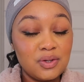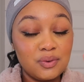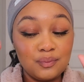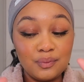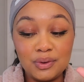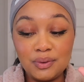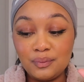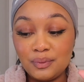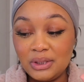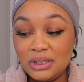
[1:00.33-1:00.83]
are
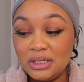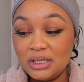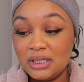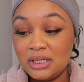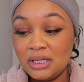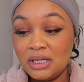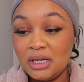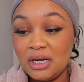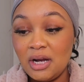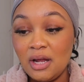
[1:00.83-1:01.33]
really
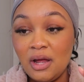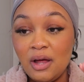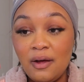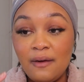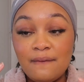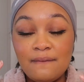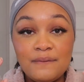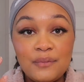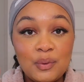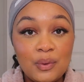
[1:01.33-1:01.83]
good
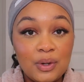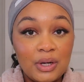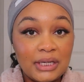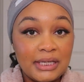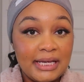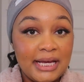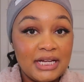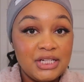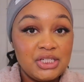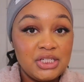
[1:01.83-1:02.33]
for
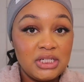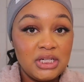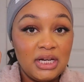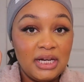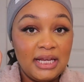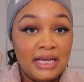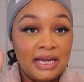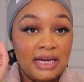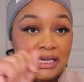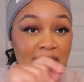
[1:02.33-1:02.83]
catching
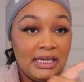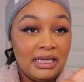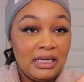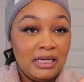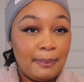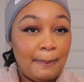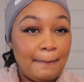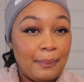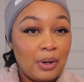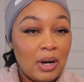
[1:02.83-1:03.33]

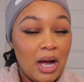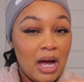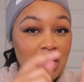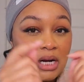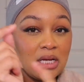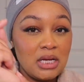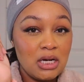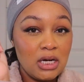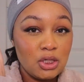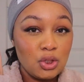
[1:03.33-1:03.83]
any
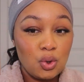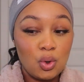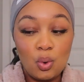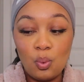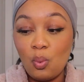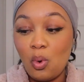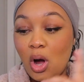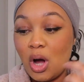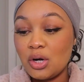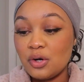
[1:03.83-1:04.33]
product or
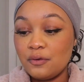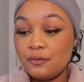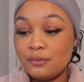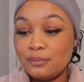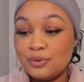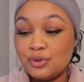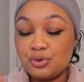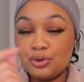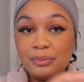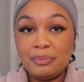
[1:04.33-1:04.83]
water
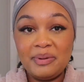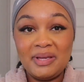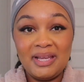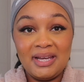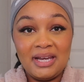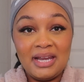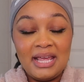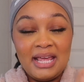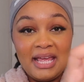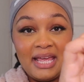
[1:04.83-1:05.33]
from
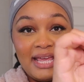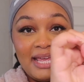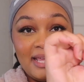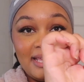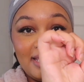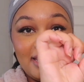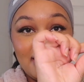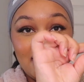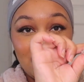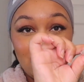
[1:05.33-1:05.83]
dripping
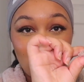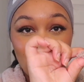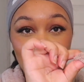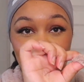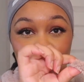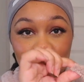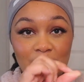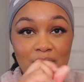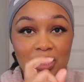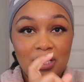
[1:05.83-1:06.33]
and getting
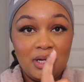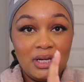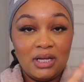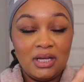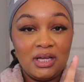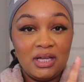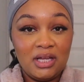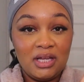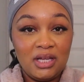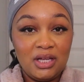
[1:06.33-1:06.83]
on
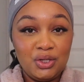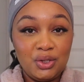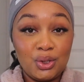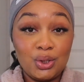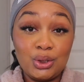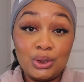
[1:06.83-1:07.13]
your